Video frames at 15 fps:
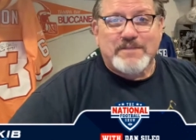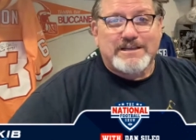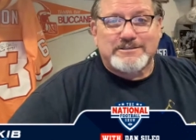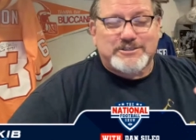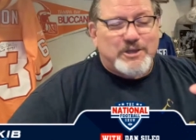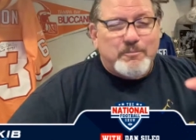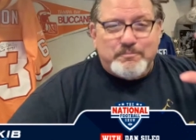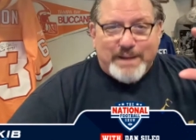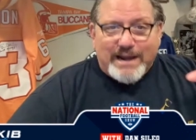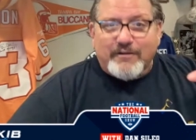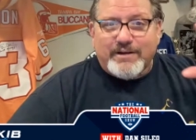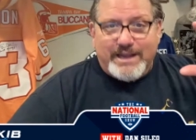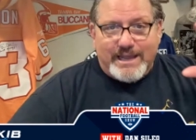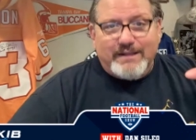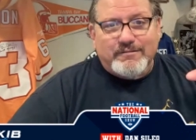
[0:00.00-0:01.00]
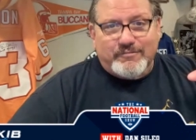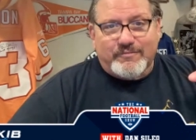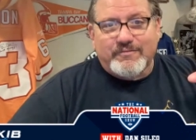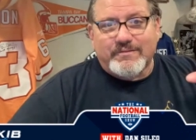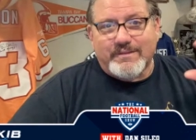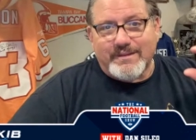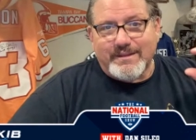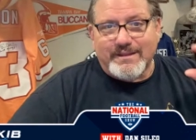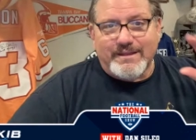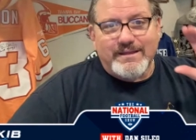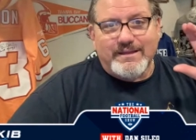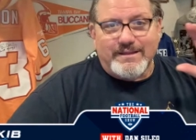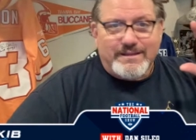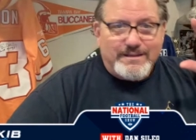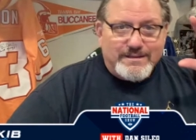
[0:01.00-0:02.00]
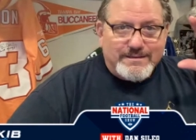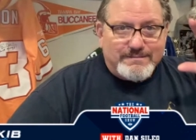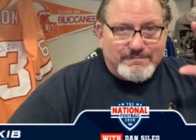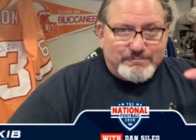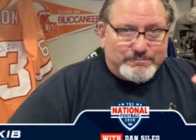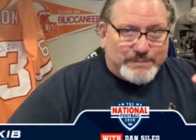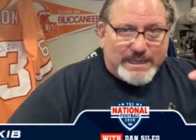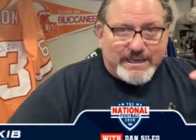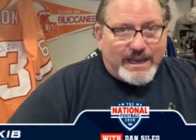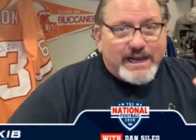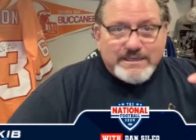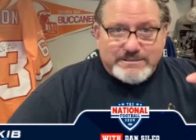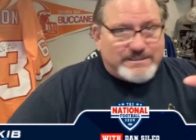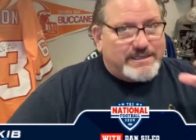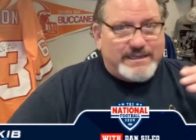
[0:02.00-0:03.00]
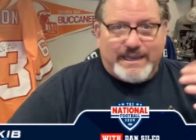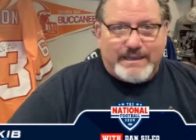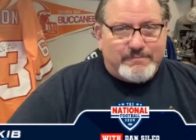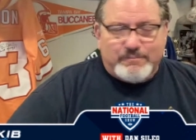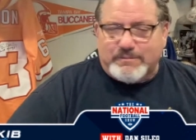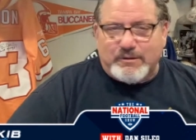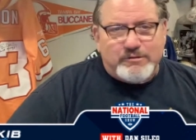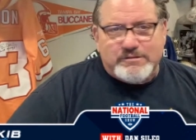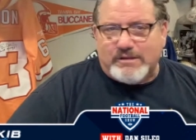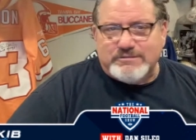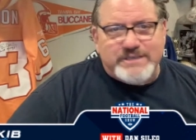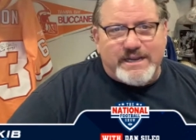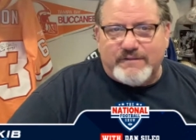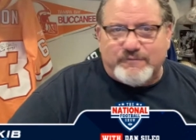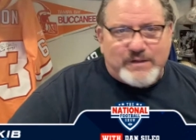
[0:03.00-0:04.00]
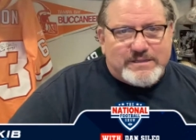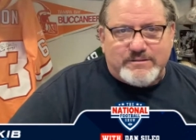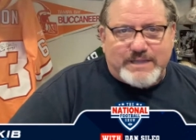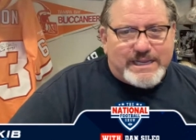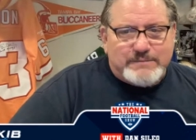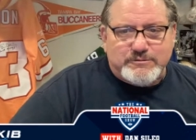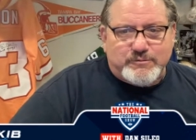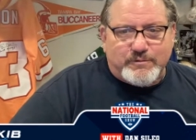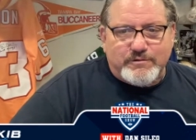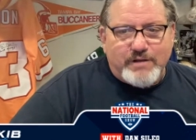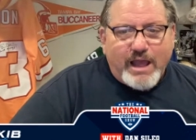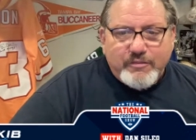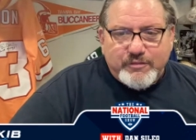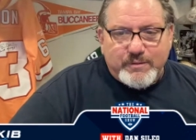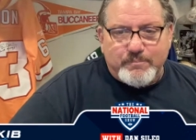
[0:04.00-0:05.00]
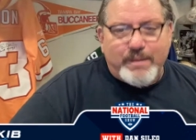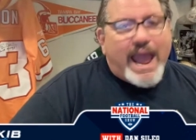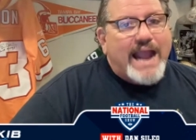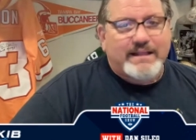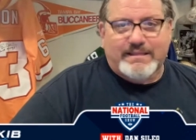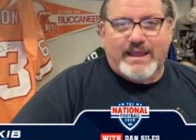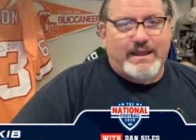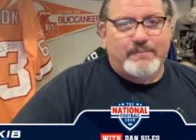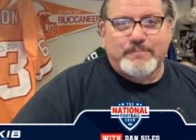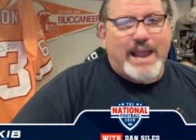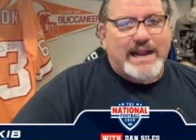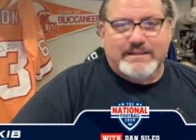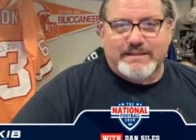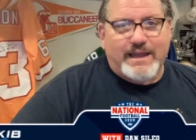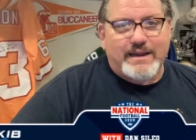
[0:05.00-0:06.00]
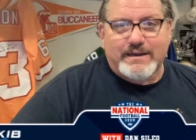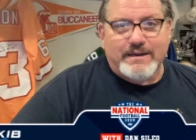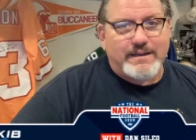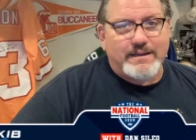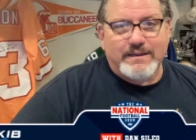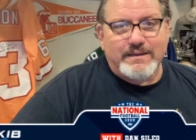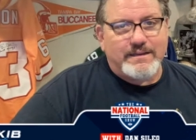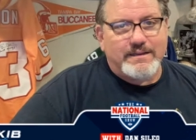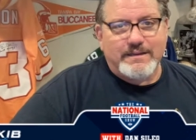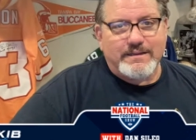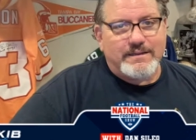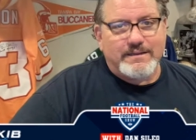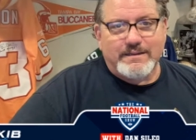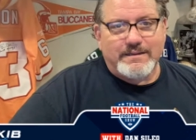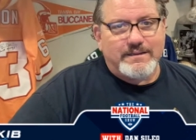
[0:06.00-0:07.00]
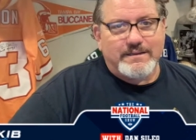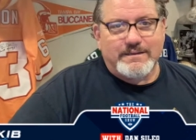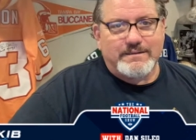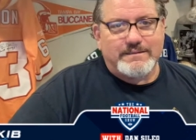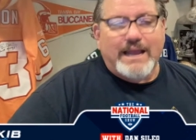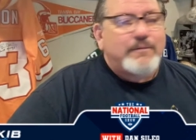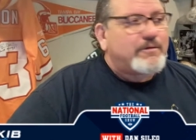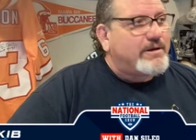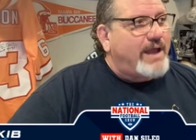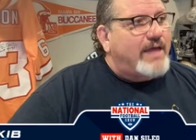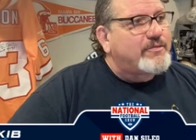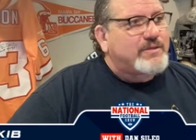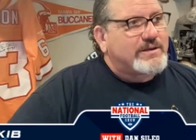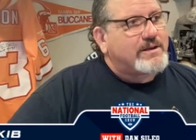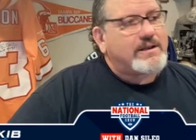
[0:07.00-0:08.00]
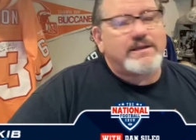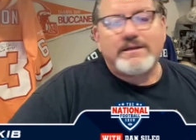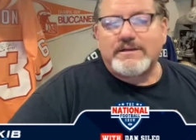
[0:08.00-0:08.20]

So Baron Hilton, because he, those NFL teams were nothing back, then, back then. They were nothing.